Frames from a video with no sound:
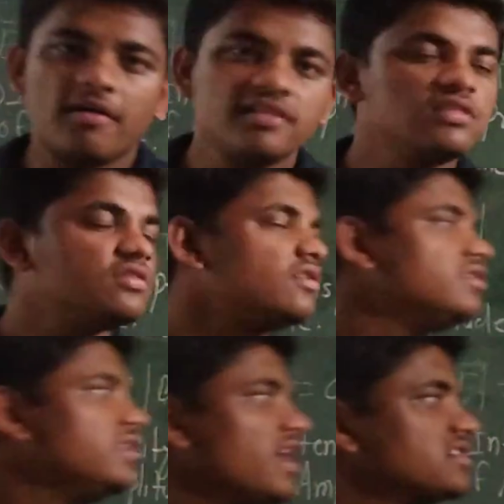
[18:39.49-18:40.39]
In
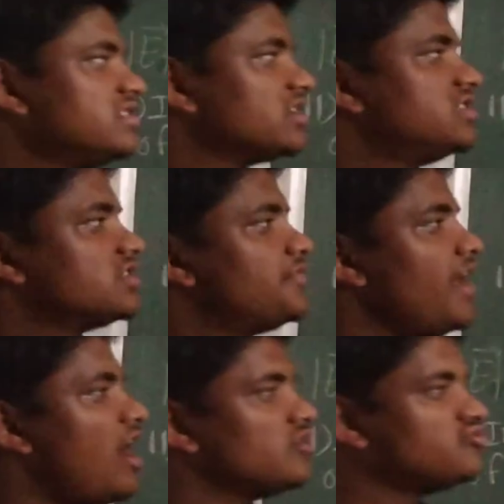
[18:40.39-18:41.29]
next lectures
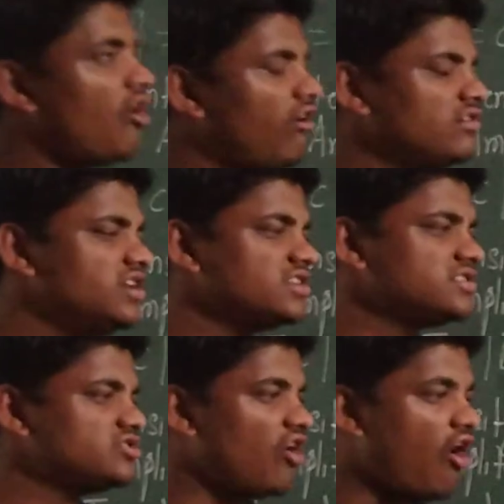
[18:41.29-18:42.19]
we are solve
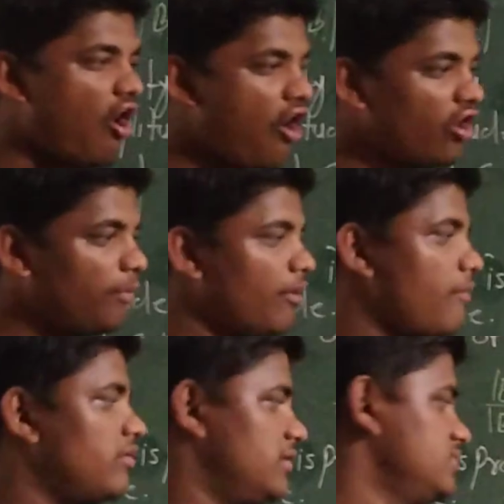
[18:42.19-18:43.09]
just all
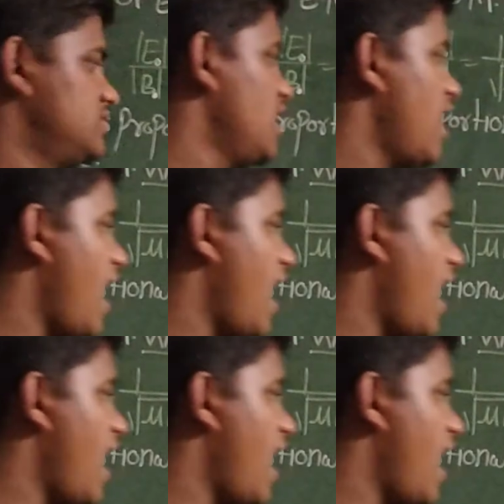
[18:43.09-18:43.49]
problems,